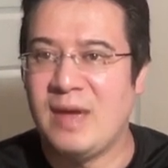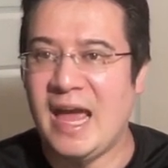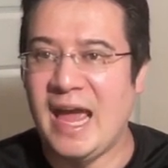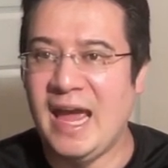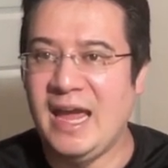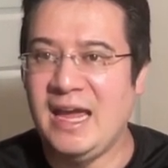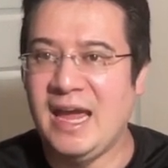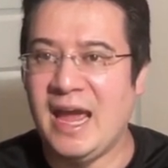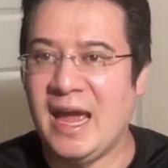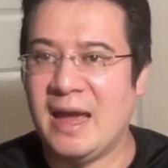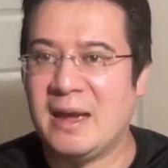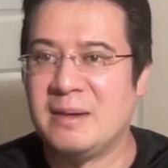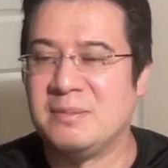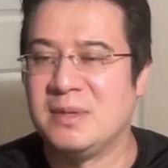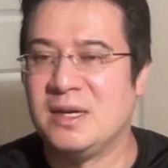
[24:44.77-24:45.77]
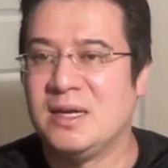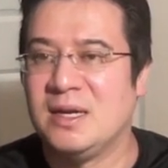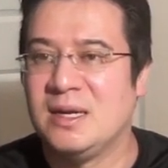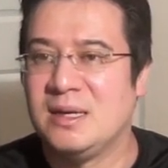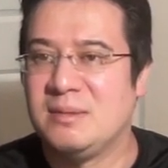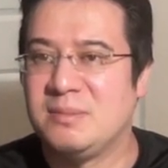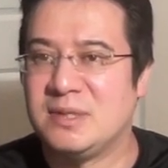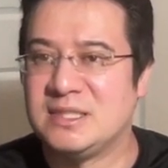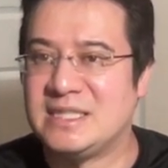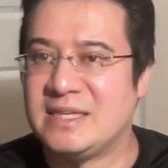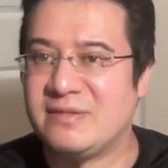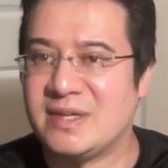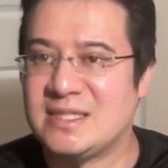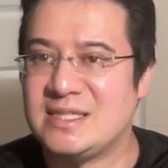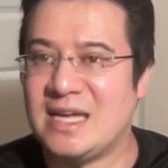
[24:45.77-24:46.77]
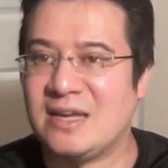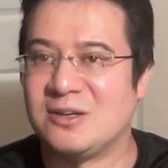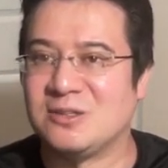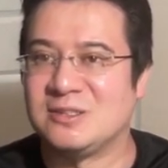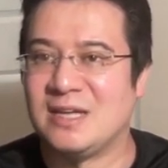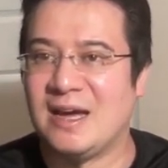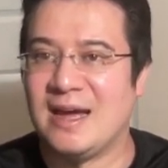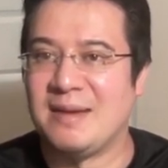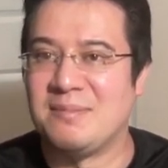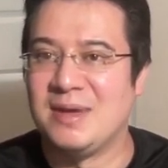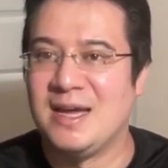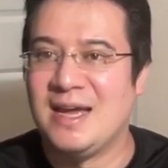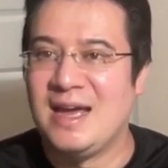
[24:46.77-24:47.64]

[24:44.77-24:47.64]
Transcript: a.m. Pacific Standard Time,